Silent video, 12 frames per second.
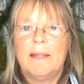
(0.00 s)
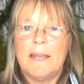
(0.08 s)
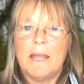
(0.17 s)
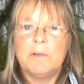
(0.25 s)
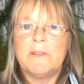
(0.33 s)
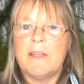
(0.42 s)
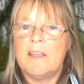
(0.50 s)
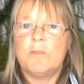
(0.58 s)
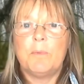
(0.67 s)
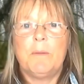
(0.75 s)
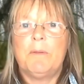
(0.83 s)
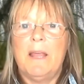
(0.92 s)
Nowadays,
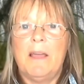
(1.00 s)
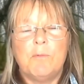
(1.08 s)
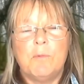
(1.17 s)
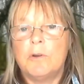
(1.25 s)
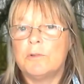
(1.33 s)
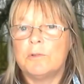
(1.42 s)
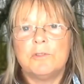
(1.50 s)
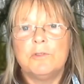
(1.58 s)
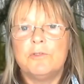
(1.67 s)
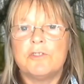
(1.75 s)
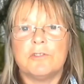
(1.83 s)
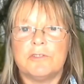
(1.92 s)
people have one or
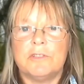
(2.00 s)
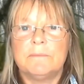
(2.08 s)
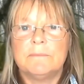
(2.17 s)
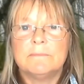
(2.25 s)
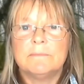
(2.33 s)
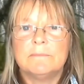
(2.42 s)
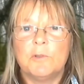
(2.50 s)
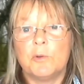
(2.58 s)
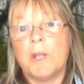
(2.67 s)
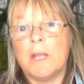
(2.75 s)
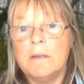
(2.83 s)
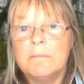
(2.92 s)
two children or
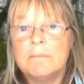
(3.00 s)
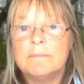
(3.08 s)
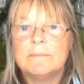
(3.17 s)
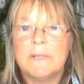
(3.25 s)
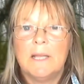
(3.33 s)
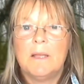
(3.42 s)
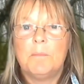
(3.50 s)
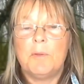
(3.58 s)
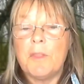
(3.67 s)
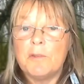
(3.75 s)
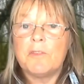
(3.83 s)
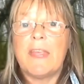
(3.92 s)
none. But
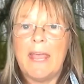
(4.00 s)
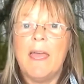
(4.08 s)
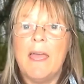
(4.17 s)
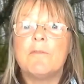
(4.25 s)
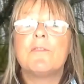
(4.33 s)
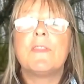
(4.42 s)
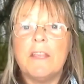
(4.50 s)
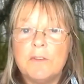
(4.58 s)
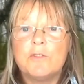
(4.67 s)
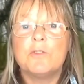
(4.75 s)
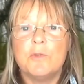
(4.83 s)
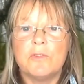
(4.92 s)
those they have, they
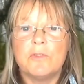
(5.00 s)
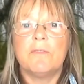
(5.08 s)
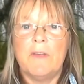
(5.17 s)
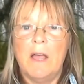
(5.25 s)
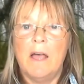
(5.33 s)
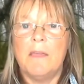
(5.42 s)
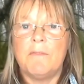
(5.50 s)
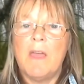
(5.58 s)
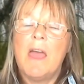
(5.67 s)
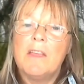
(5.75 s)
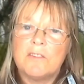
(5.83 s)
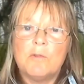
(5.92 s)
do survive.
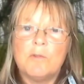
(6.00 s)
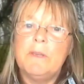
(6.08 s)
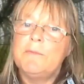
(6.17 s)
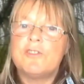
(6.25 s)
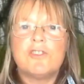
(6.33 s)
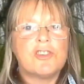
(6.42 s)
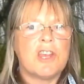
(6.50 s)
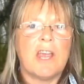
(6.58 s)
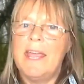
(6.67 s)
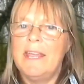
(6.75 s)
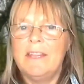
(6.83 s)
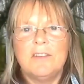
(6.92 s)
So we've
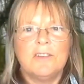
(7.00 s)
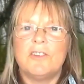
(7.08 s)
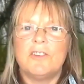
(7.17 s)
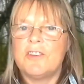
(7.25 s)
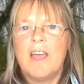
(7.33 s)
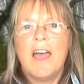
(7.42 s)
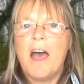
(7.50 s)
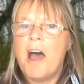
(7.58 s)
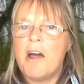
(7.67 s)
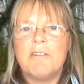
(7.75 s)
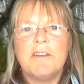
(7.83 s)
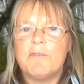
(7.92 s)
changed
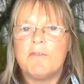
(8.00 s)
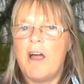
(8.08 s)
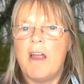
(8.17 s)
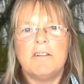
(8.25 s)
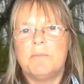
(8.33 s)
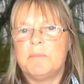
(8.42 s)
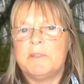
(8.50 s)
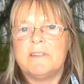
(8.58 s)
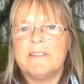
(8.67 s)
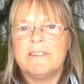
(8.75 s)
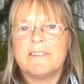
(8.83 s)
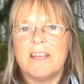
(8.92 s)
our environment
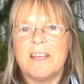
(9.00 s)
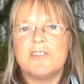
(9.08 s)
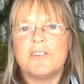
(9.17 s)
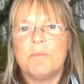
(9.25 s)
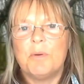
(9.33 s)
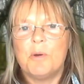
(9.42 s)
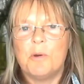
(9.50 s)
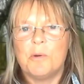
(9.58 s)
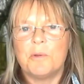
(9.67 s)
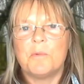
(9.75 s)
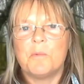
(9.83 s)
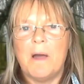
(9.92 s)
in such
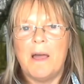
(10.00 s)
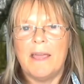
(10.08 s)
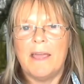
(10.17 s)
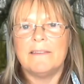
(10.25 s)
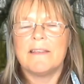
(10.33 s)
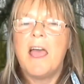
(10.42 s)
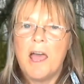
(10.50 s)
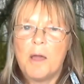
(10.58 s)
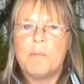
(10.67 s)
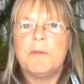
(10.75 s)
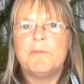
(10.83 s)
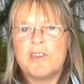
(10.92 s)
important ways,
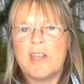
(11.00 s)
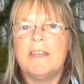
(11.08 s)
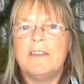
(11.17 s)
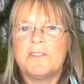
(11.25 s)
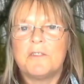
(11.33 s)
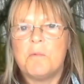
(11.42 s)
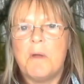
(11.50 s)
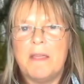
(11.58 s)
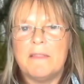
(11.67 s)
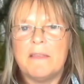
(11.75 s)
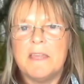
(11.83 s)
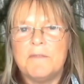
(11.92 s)
and we've changed the way
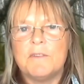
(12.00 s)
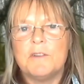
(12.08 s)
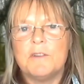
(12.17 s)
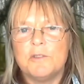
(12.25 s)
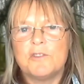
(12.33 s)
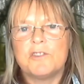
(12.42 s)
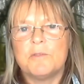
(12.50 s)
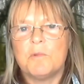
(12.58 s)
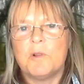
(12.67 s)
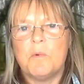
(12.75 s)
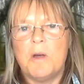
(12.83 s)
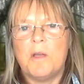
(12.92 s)
that evolution
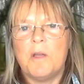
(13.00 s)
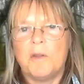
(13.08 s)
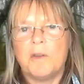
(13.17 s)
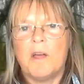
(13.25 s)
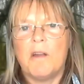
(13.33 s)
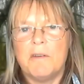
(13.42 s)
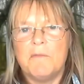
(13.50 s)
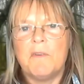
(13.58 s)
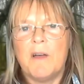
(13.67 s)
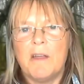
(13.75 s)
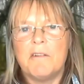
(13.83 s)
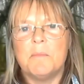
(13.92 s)
will work on our
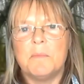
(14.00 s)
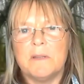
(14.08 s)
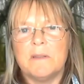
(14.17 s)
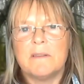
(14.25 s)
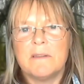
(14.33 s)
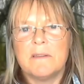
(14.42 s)
environment.